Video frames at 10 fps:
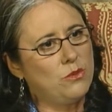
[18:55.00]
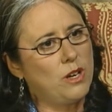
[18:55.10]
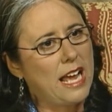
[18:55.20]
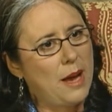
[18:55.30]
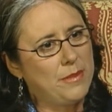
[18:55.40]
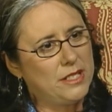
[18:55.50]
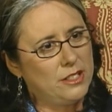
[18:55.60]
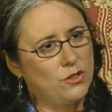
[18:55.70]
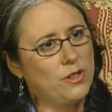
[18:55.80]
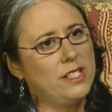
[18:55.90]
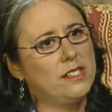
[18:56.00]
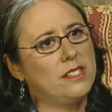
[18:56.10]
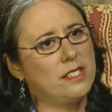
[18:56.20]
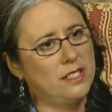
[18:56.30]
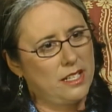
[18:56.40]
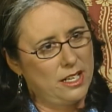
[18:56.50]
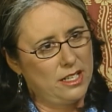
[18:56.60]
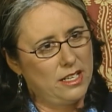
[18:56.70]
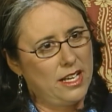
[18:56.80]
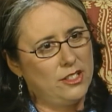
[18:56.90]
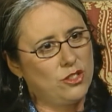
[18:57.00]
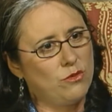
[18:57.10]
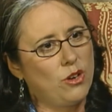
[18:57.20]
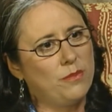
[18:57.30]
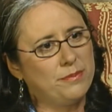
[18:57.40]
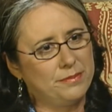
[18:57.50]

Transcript: what happened in Greece and in ancient Rome.